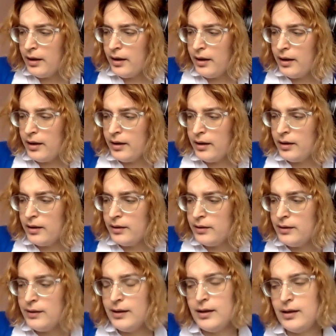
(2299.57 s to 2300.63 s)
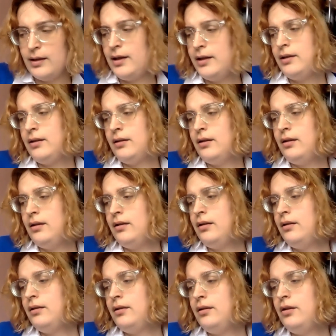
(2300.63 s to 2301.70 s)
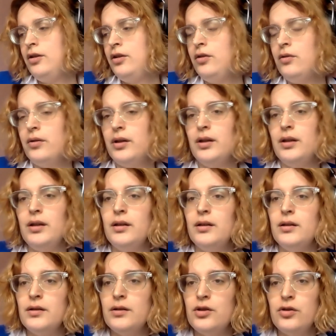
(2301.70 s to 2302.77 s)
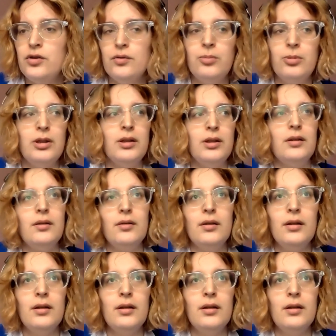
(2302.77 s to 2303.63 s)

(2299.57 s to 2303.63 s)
yeah, like QA should be